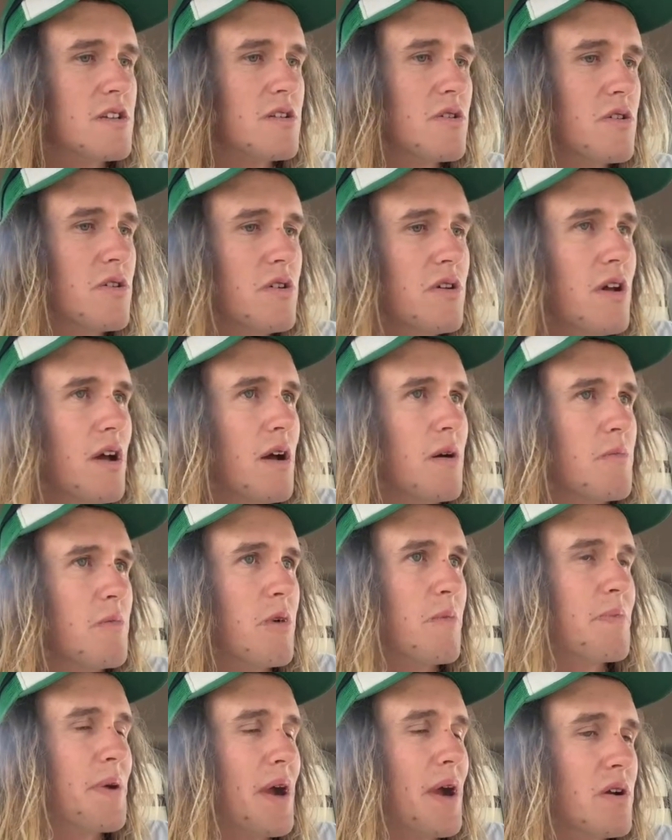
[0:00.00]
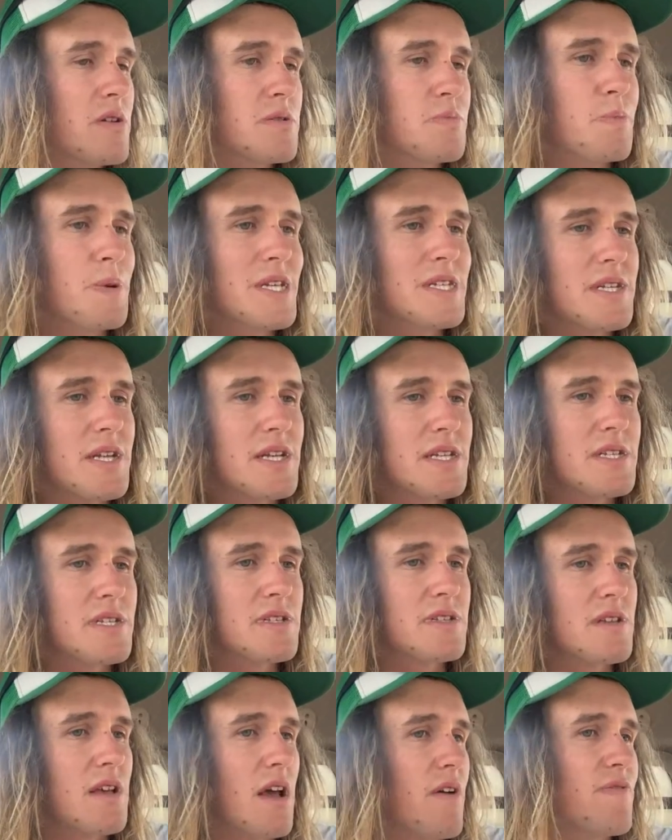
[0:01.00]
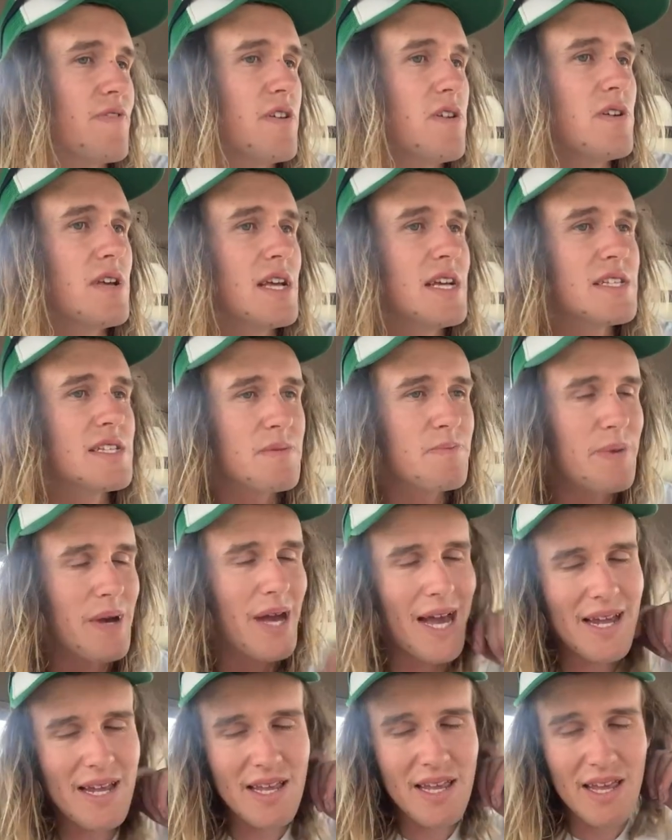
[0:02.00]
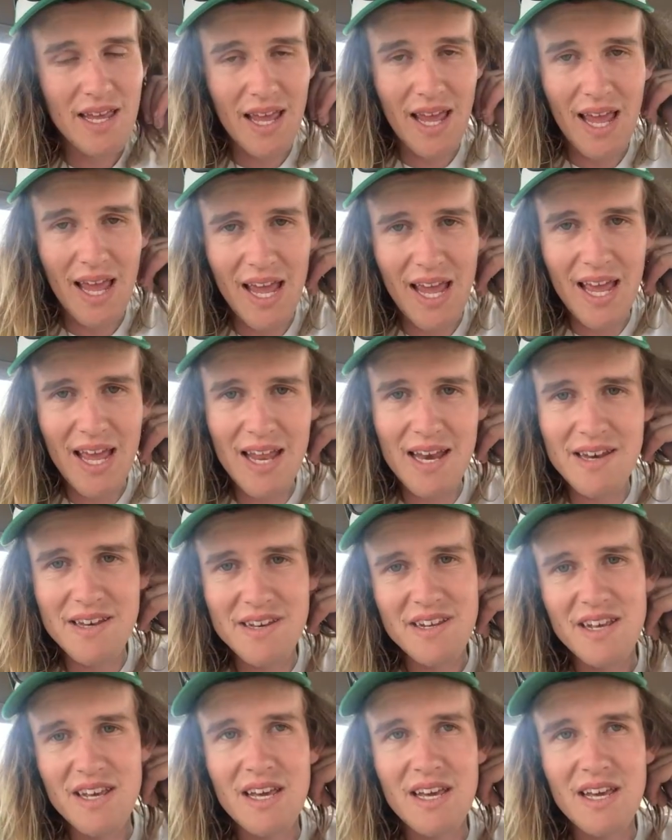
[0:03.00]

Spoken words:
to my parents' business a few years back, and